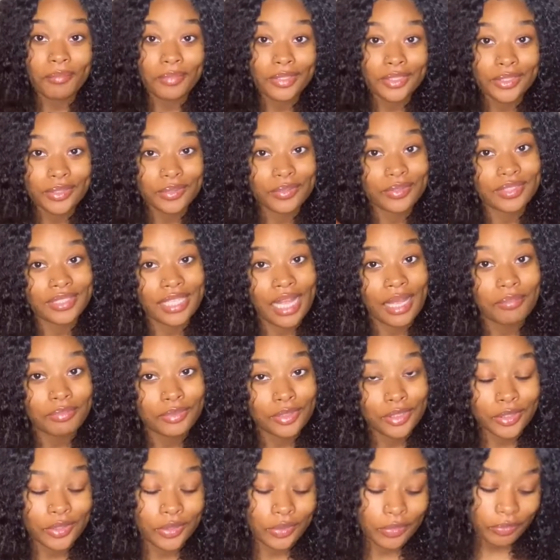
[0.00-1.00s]
two, step
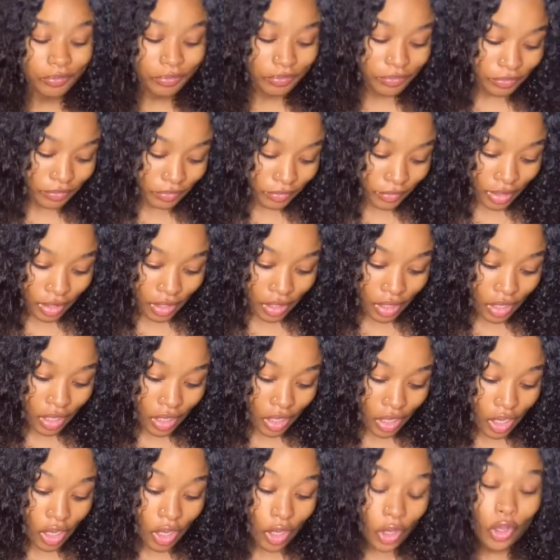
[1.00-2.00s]
two,
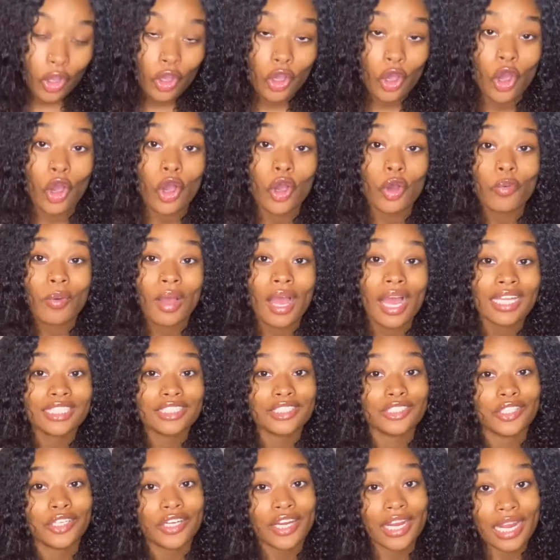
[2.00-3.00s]

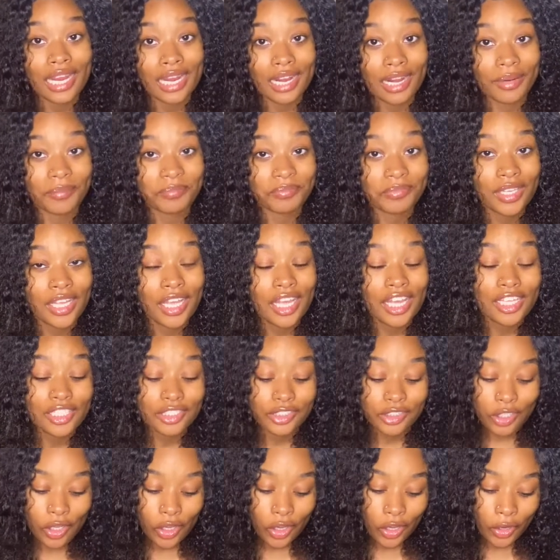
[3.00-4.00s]
co-wash your hair.
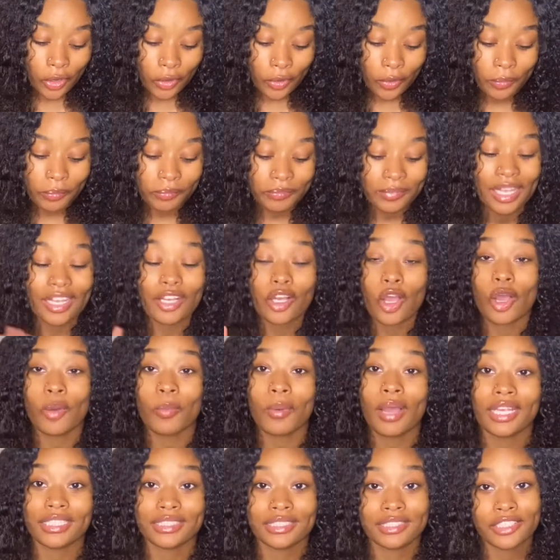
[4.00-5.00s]
So um,
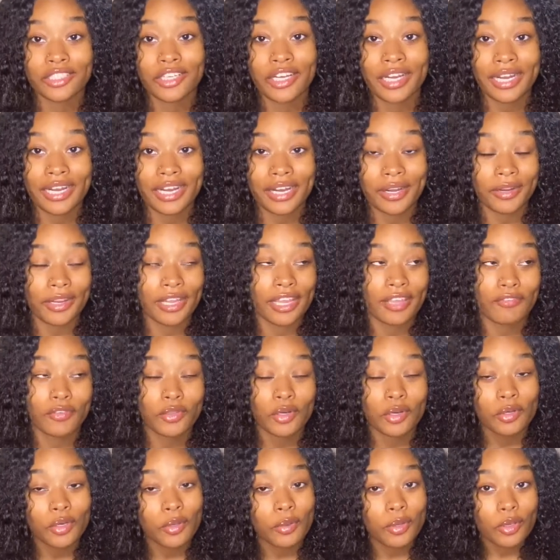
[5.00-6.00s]
co-washing your hair. If you
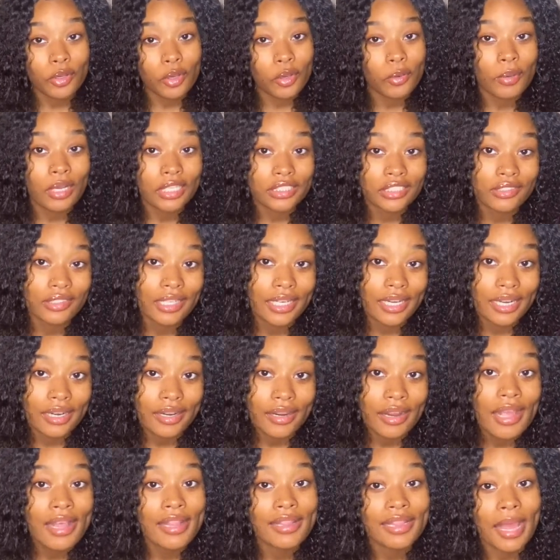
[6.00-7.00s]
don't know co-washing your
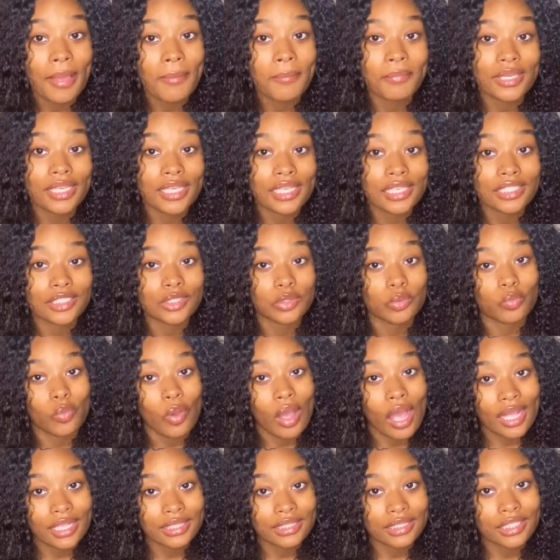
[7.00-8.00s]
hair, that means
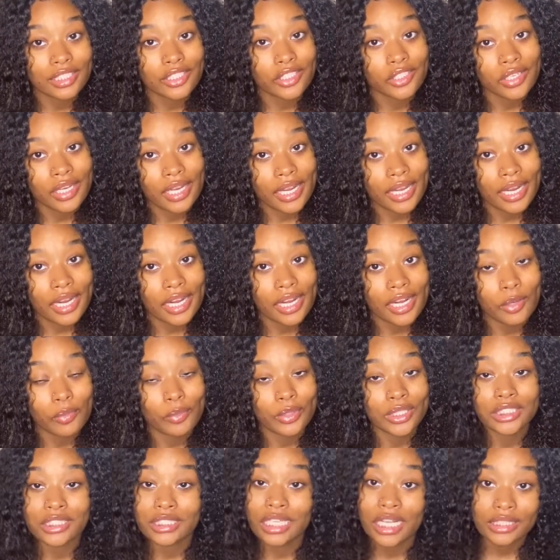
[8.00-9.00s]
washing your hair
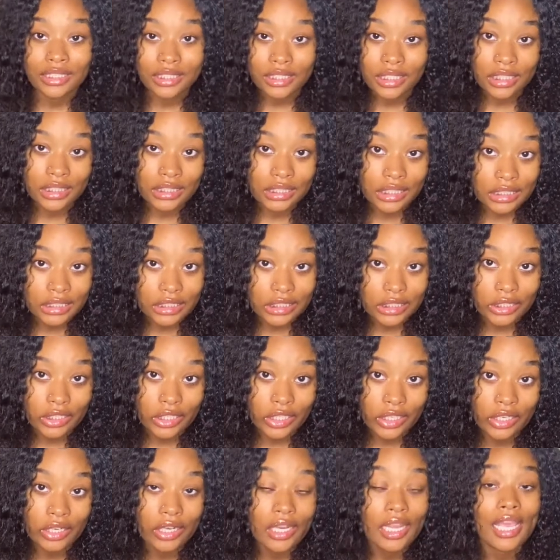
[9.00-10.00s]
with just
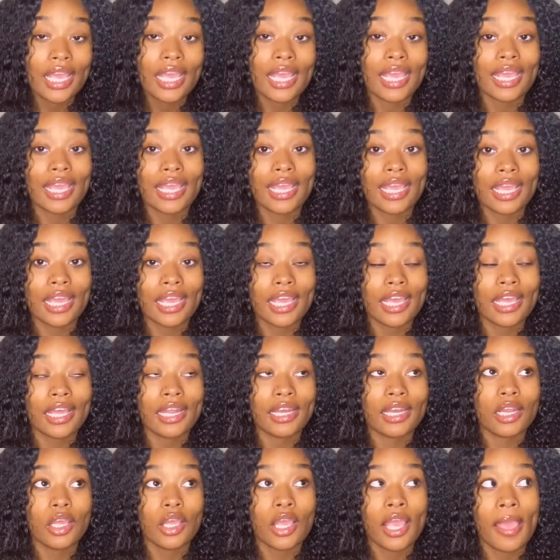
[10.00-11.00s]
conditioner.
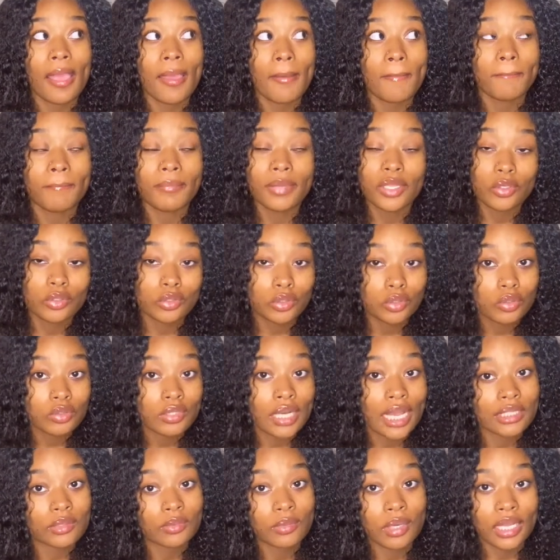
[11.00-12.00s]
And in middle school,
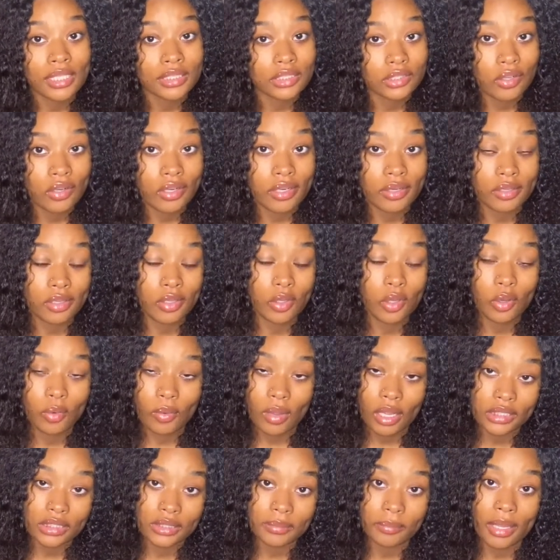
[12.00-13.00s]
that's when I started
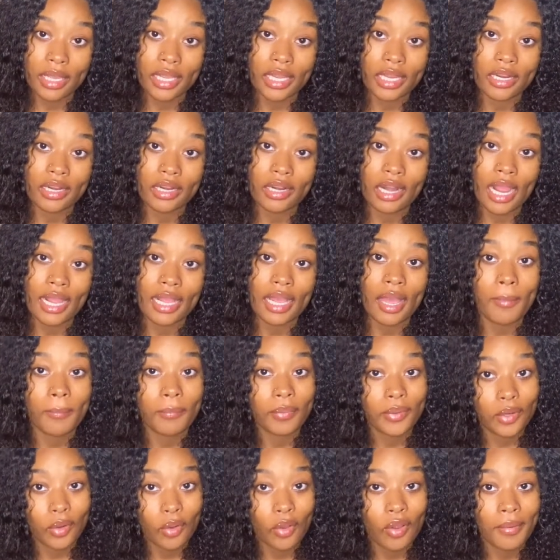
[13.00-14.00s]
co-washing my hair. I got
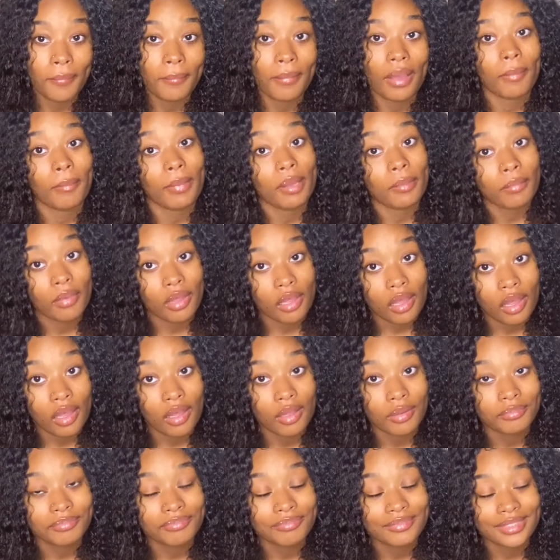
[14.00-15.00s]
put on by my
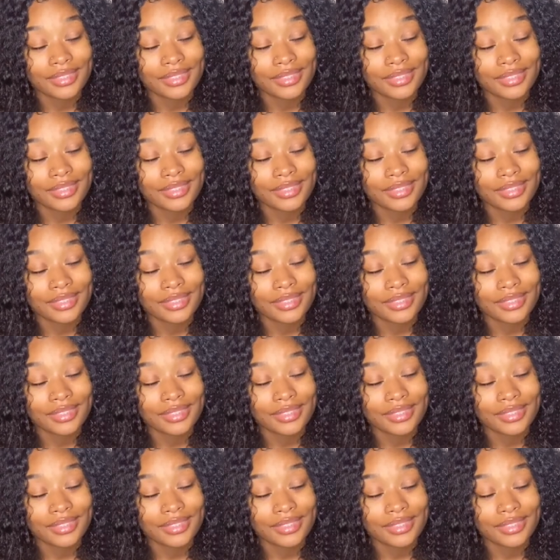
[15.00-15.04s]
mom.